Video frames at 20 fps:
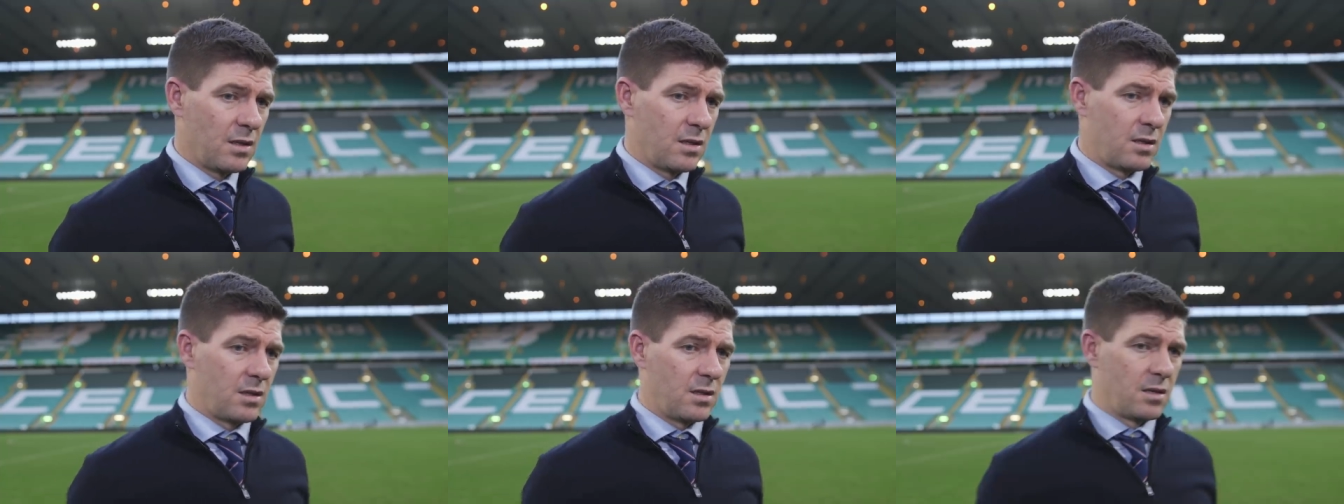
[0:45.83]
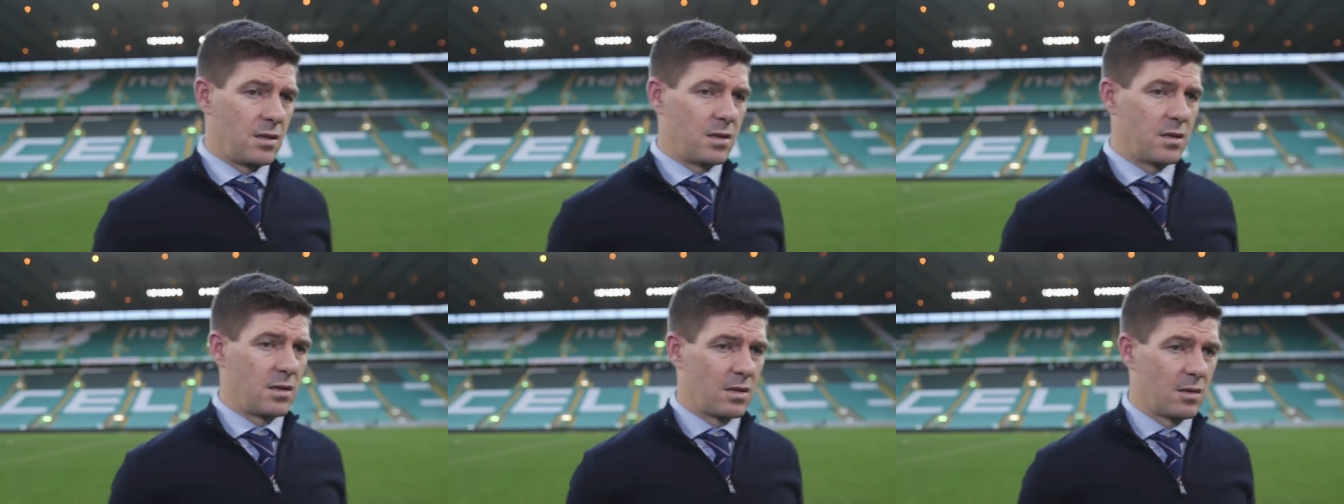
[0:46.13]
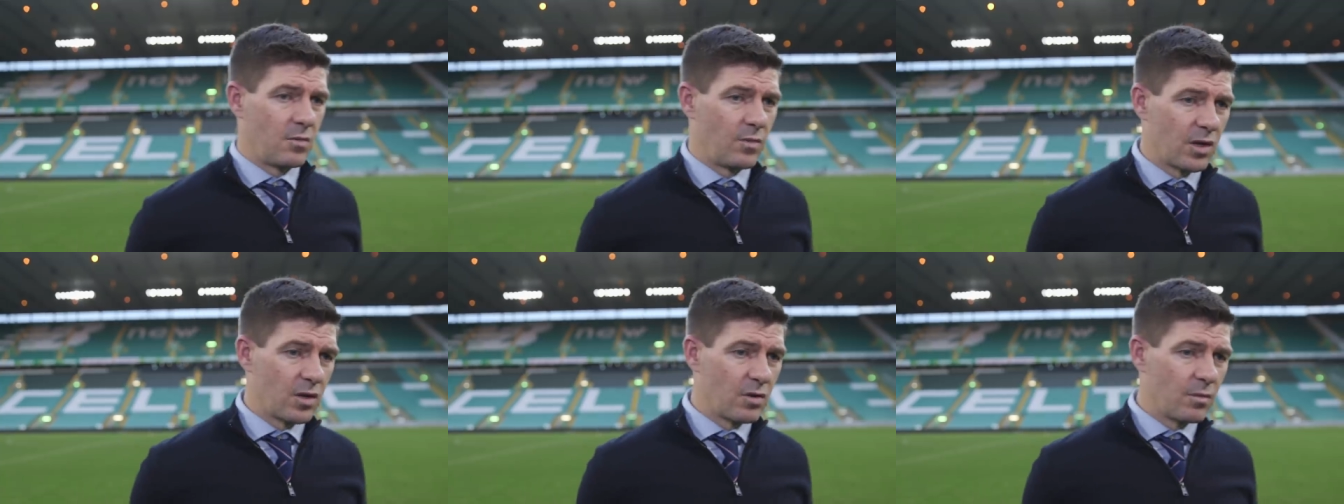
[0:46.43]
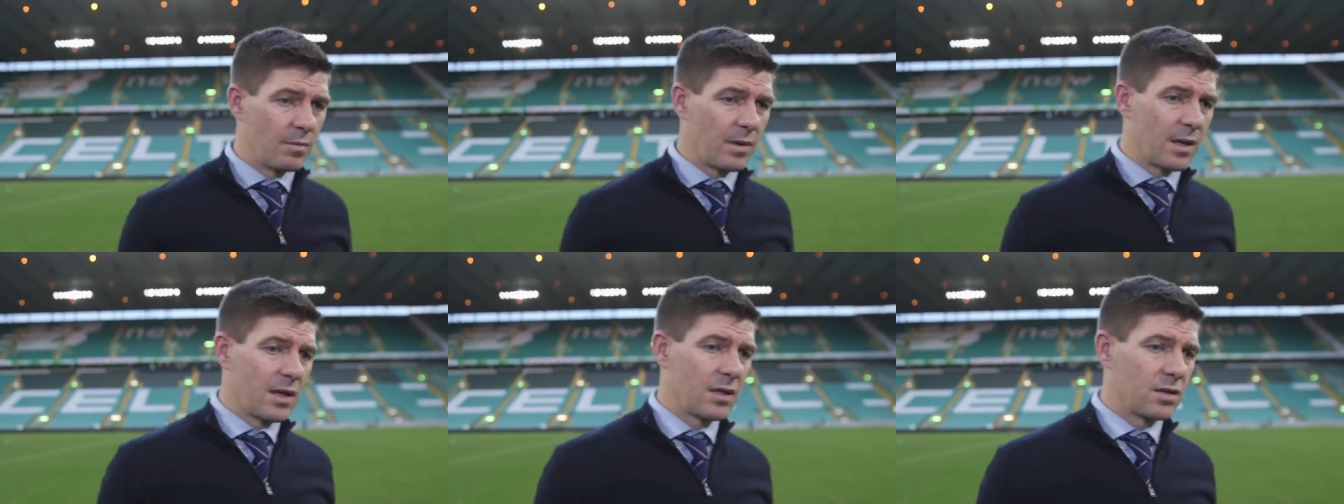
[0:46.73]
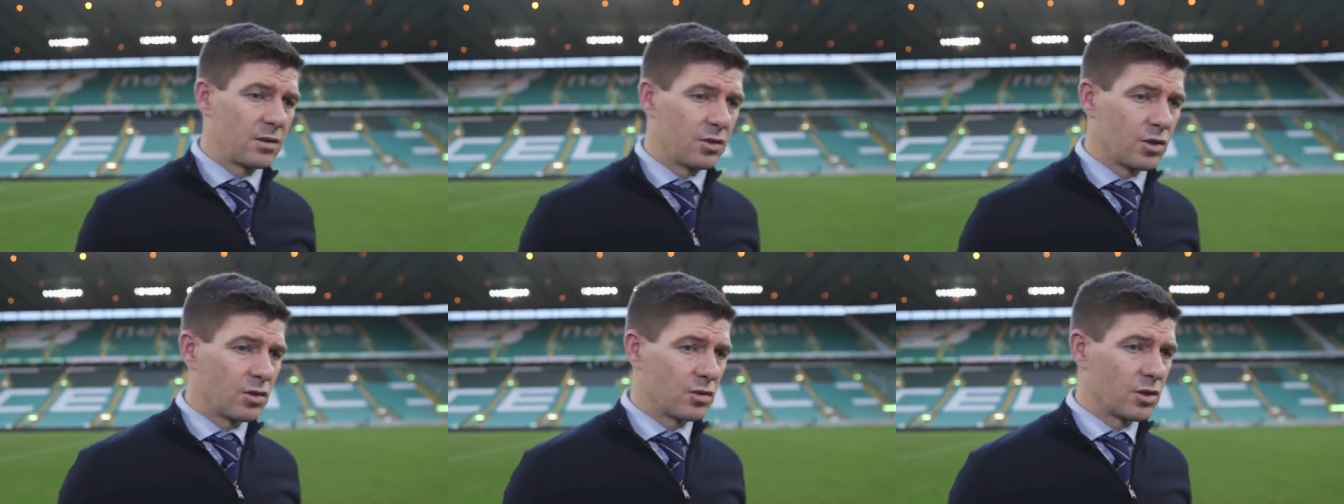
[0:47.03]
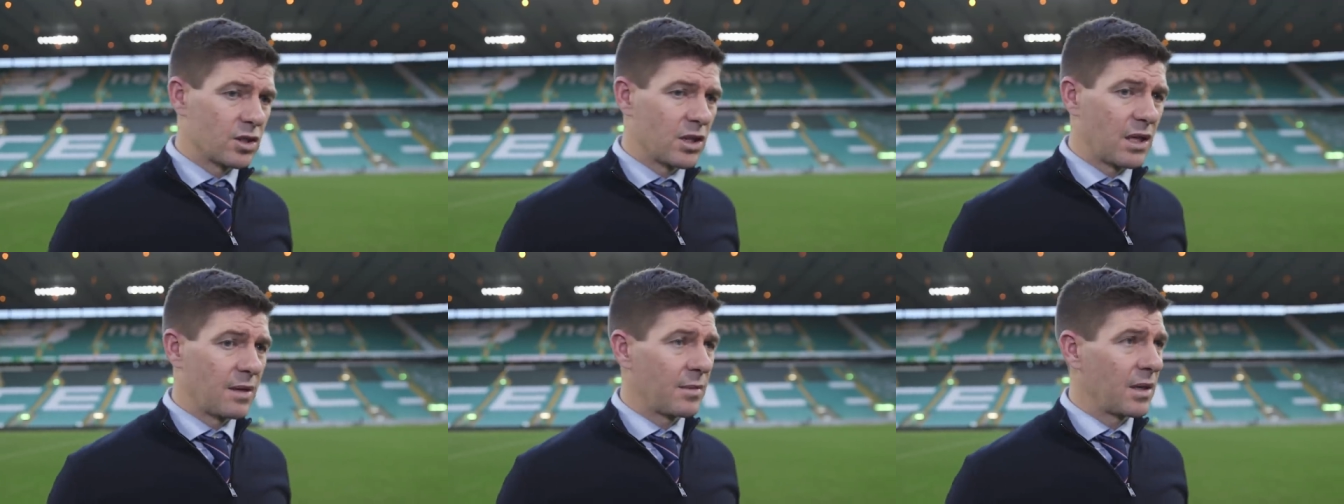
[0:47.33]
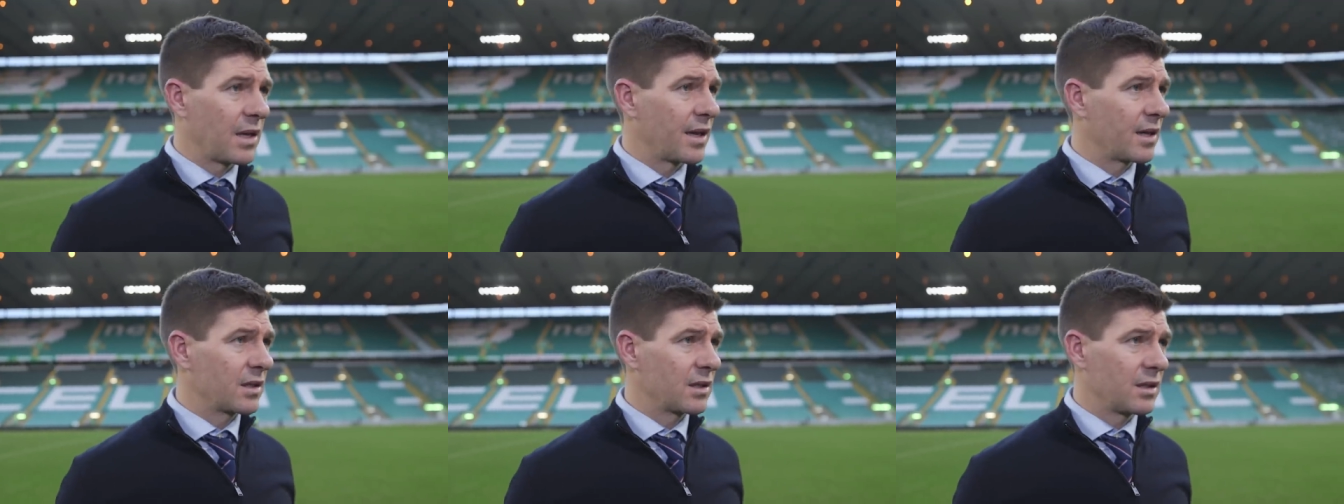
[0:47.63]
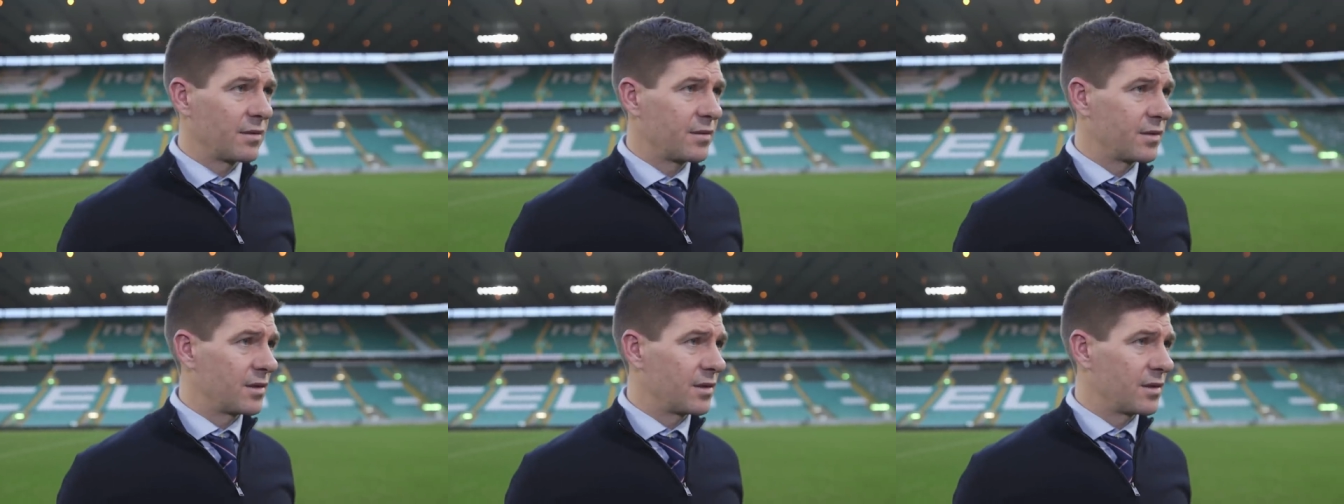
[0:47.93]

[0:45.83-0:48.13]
And we come back and show the same character